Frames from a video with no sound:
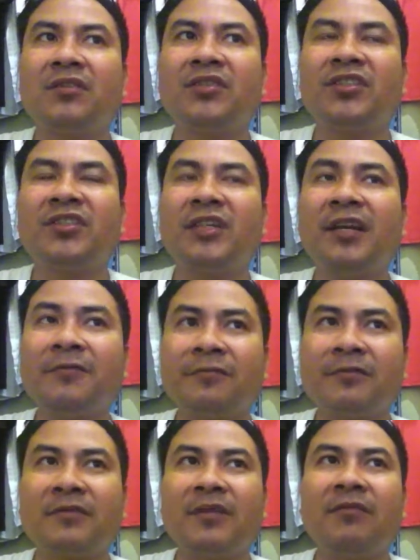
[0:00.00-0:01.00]

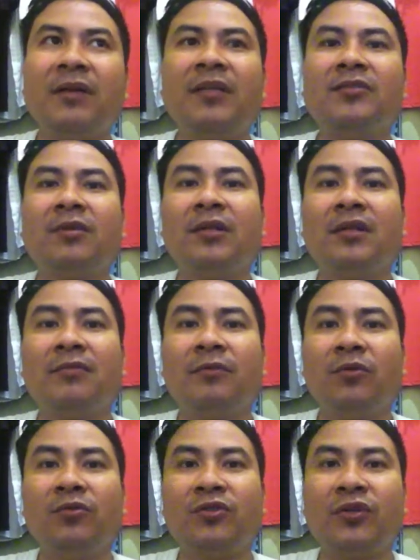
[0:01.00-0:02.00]
shift eventually in the
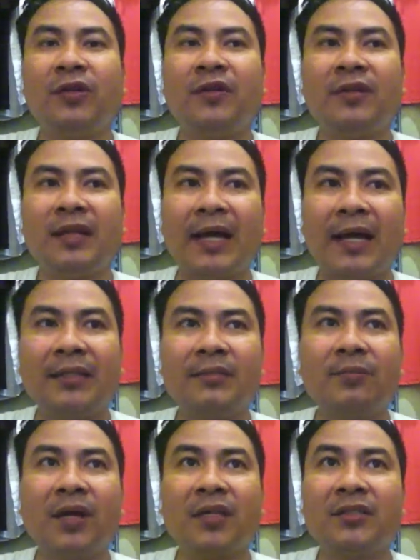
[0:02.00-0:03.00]
future
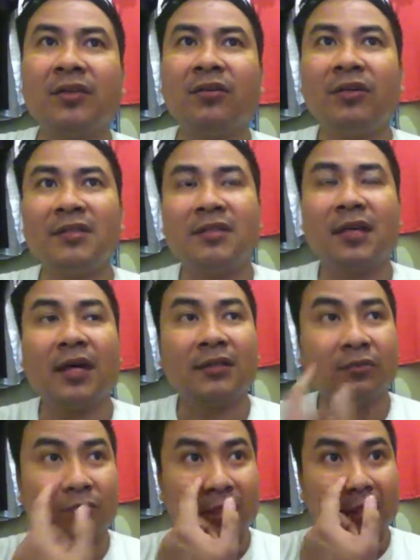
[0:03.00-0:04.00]
that martial law is not
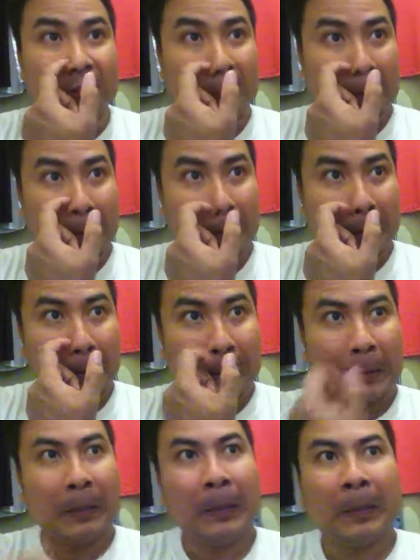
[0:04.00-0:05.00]
okay.
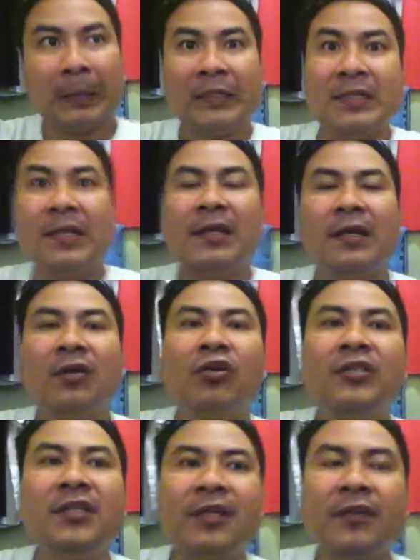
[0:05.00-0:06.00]
See,
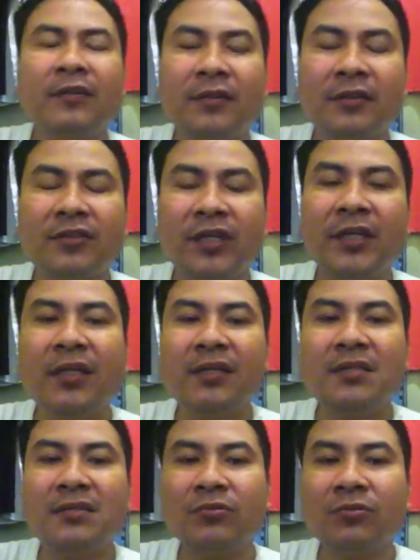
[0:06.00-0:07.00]
logical
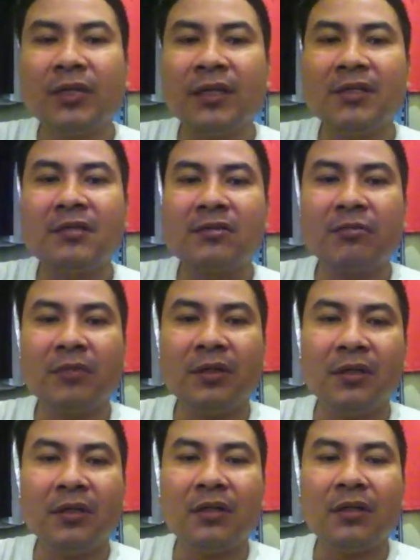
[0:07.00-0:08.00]
training students to
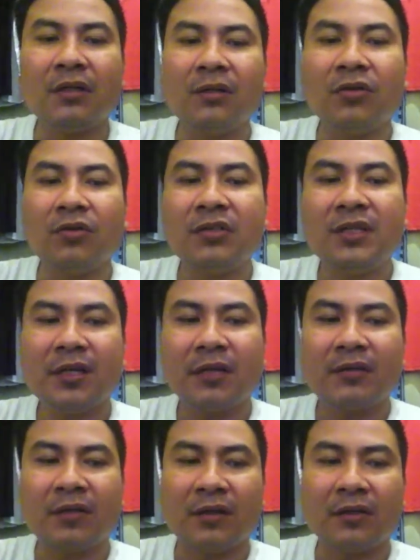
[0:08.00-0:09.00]
be
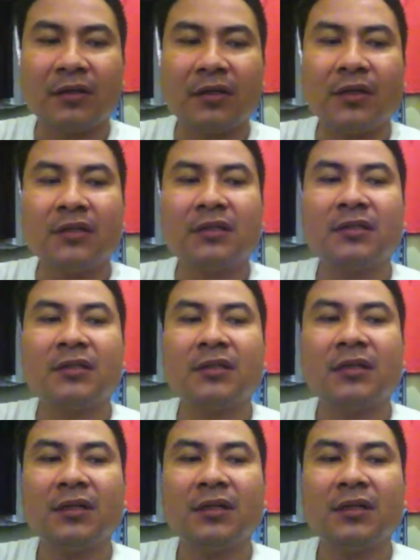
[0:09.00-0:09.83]
logical thinkers